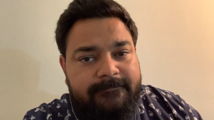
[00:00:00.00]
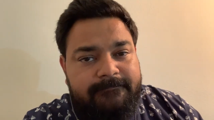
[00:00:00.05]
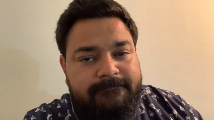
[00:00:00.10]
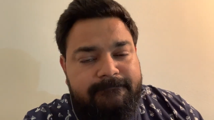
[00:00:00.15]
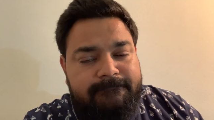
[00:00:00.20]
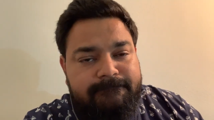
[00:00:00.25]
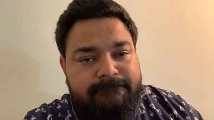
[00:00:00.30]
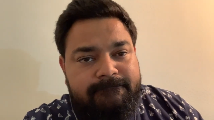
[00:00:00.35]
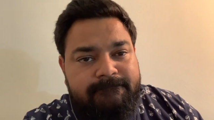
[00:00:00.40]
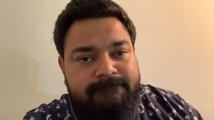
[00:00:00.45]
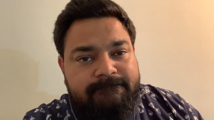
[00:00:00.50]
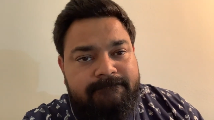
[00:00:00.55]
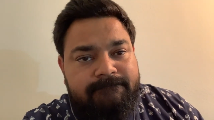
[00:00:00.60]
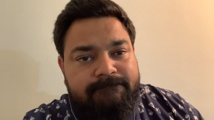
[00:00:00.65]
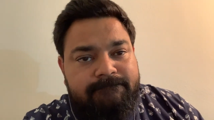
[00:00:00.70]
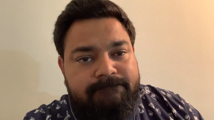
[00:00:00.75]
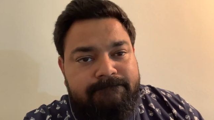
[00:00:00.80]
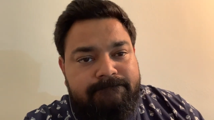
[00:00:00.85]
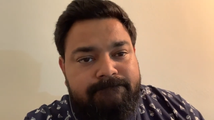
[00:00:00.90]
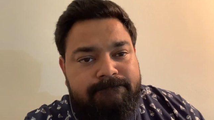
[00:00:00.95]

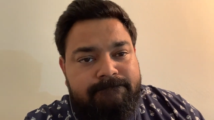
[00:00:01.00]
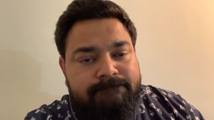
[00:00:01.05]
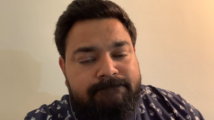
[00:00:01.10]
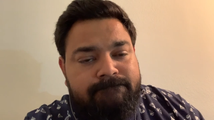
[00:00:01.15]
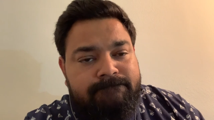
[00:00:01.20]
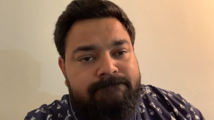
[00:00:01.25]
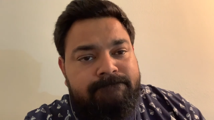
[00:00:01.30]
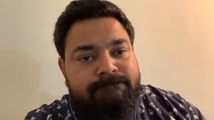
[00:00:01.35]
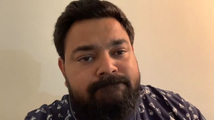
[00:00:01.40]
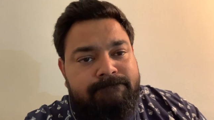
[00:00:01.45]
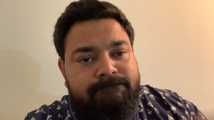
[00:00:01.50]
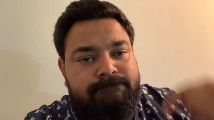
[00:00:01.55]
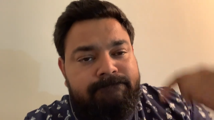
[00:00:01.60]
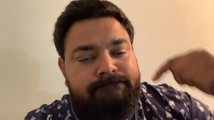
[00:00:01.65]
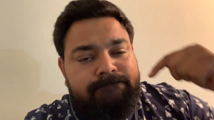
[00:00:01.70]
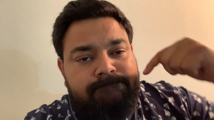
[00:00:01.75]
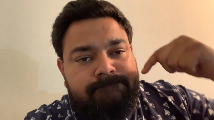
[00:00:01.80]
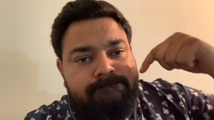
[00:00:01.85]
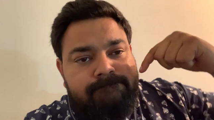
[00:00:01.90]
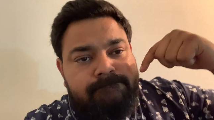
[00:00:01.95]

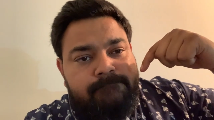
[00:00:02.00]
No one is speaking in this clip.